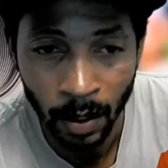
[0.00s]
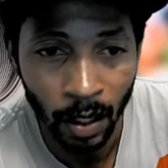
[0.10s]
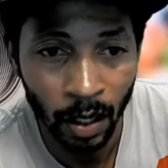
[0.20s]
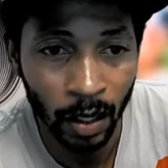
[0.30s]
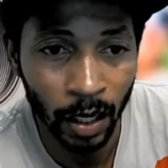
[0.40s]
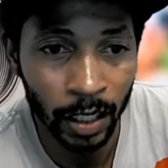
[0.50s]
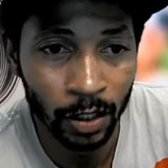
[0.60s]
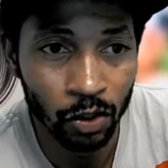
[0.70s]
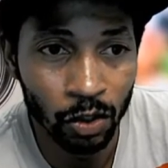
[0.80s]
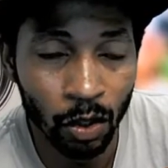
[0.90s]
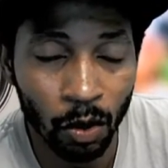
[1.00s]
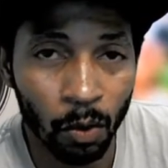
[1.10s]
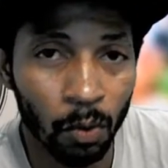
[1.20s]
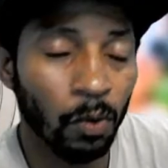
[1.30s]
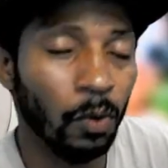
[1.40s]
Alright, so
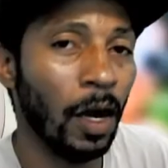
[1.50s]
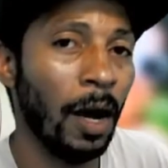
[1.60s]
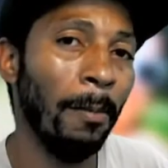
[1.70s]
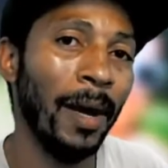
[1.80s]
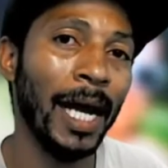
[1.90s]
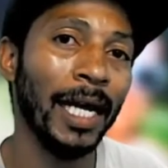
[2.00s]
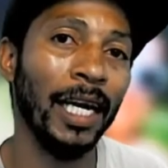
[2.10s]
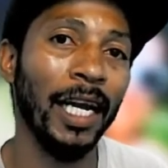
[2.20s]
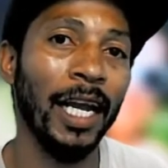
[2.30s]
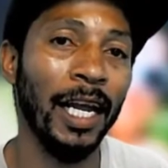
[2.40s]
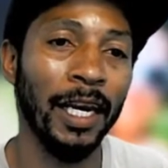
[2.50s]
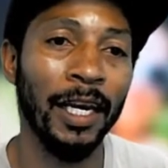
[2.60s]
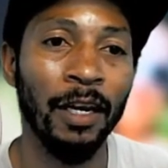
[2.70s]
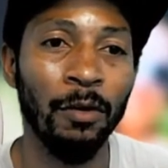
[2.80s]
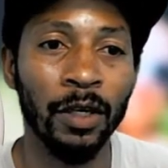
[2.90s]
I'm back, and here
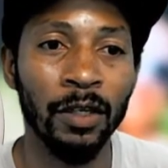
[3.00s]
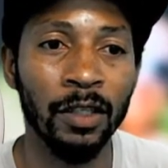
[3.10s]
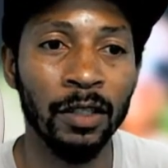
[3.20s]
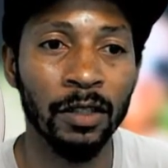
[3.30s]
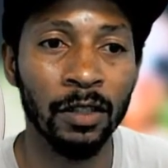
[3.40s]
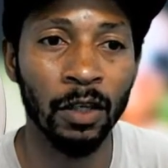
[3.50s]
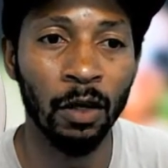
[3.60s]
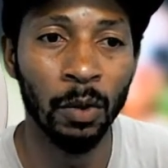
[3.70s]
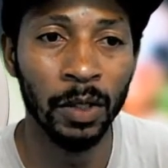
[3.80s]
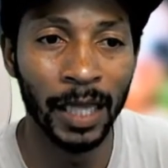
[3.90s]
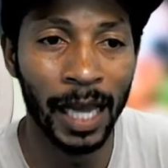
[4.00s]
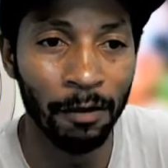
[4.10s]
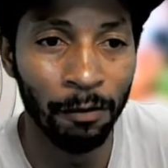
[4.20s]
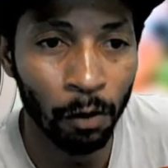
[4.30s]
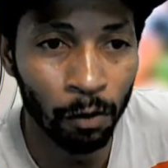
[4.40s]
we're gonna go with that
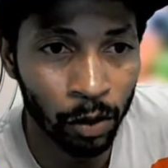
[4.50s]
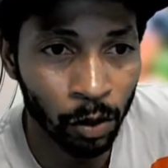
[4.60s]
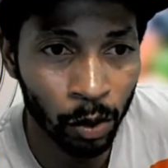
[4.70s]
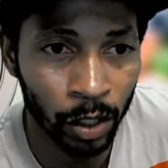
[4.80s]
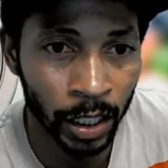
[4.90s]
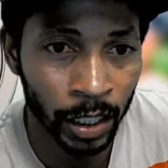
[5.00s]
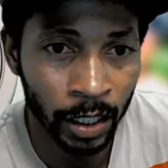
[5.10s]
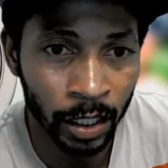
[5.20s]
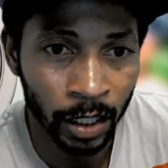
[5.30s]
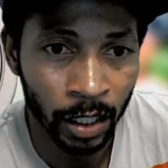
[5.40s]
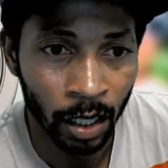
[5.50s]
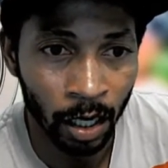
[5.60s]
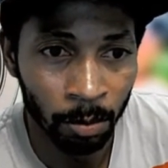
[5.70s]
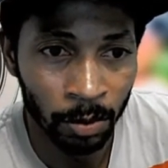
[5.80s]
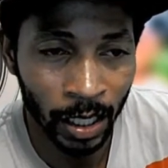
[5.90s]
full recording.
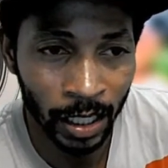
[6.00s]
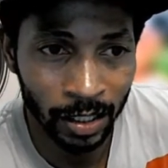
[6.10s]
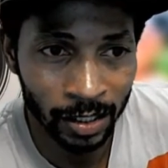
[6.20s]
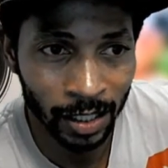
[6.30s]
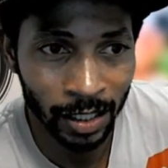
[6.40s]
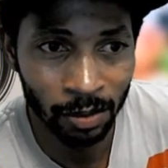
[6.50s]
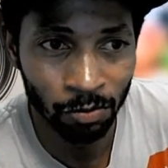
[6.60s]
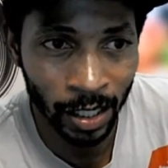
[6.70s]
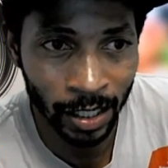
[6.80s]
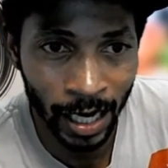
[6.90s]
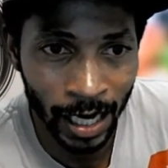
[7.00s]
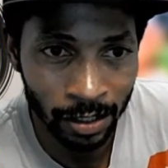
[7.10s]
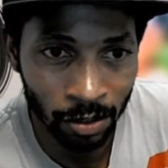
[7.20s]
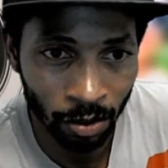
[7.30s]
You're not gonna see these red dots and all